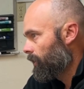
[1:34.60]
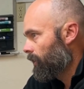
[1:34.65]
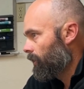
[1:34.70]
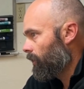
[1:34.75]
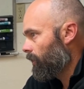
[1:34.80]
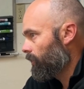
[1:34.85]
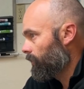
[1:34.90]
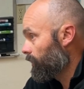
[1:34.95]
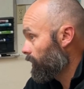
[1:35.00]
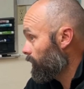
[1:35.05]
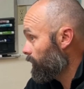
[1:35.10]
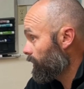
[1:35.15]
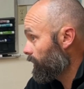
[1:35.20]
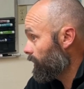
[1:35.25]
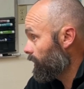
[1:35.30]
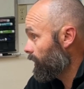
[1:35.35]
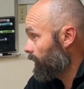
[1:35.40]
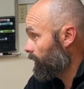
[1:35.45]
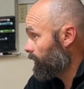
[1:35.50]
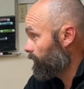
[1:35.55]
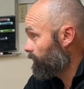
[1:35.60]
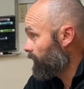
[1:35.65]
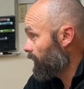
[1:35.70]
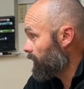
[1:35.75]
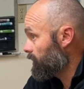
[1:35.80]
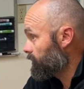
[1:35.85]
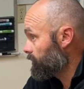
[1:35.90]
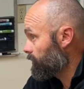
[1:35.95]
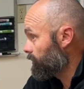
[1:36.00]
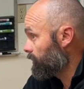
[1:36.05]
All in all, the
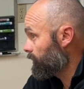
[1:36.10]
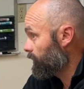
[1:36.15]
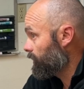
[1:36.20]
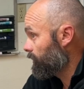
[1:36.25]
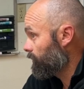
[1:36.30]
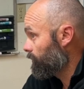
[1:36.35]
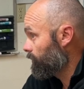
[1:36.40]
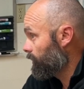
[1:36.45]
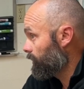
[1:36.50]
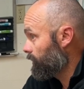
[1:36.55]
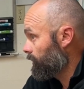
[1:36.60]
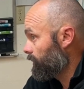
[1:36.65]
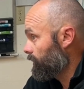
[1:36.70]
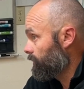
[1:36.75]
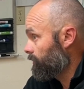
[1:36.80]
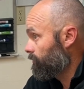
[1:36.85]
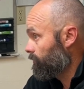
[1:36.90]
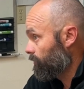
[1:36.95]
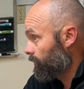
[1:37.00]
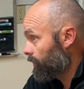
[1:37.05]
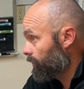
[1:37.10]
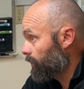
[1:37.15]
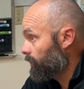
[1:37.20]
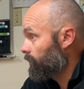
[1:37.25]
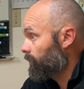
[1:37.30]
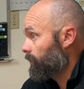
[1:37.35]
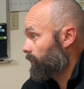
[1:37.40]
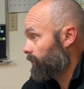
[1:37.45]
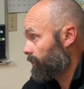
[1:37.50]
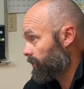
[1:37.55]
fires are looking really
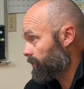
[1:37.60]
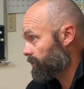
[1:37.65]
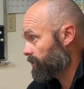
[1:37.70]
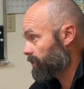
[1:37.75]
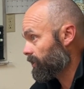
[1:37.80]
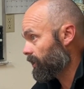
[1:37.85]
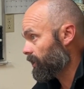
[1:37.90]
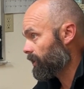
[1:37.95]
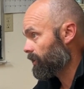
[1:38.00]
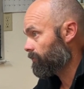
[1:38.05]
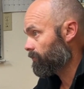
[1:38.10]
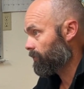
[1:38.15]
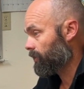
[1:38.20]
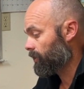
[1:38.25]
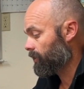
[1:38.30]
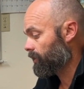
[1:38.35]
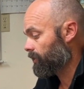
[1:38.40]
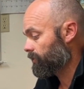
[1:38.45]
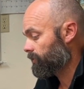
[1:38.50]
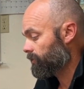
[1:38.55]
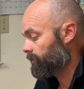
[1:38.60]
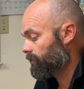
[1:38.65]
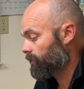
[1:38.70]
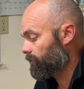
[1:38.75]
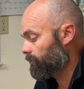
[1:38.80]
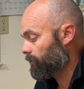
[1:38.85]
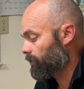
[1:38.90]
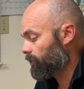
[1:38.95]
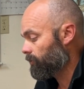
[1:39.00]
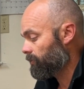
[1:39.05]
good at this time.
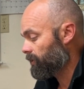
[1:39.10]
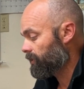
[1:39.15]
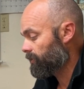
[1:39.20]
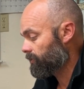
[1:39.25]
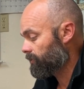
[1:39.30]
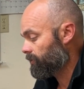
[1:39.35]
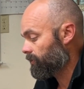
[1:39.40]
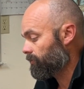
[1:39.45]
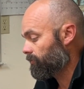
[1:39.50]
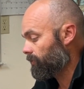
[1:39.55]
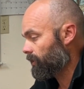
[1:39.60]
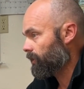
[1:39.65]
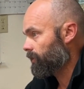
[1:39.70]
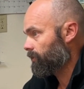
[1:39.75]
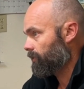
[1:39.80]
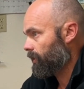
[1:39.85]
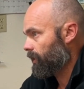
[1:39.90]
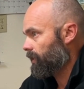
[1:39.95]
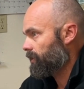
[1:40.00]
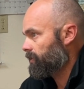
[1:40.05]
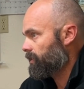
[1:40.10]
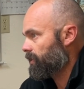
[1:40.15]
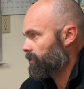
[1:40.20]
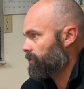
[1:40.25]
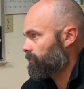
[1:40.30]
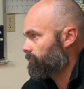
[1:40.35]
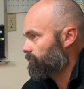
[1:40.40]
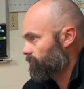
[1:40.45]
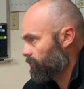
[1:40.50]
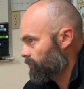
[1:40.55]
Still going to be some, like I say,
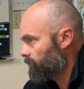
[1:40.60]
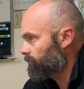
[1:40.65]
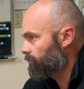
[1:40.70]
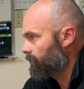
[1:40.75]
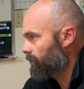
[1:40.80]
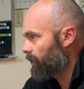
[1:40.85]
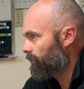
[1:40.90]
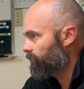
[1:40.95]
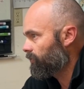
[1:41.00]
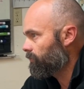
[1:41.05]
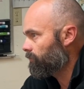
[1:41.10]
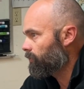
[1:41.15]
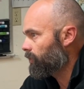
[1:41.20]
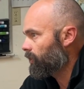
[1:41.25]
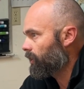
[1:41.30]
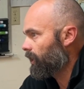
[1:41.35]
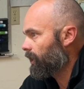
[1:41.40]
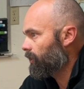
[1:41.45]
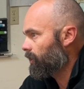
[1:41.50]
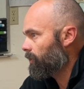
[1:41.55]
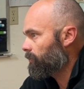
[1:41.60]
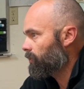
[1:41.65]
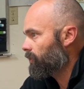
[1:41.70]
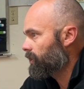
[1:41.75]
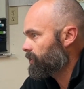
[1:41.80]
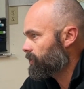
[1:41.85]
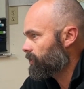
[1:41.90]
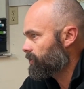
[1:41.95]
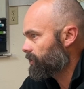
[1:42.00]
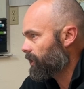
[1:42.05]
some definite burnout
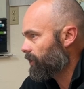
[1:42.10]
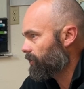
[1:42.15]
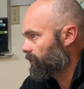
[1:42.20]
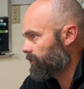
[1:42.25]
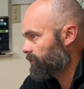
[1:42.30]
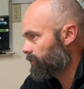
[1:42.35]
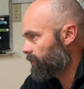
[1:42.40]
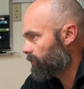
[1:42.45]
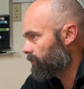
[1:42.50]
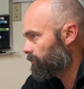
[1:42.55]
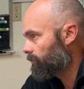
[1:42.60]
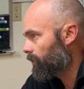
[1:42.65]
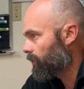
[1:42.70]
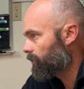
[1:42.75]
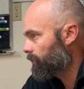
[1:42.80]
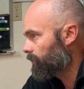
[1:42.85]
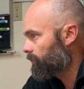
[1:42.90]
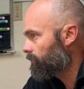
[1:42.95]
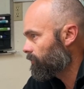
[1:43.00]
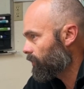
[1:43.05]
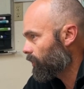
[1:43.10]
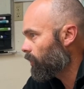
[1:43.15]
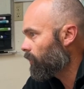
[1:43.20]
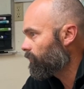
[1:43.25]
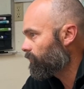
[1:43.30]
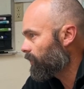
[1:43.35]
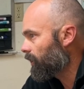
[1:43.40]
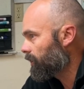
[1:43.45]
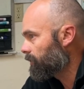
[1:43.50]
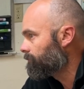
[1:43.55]
operations down that southern part of the Goat
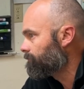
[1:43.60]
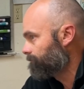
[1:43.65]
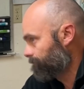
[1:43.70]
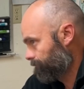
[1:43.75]
Fire.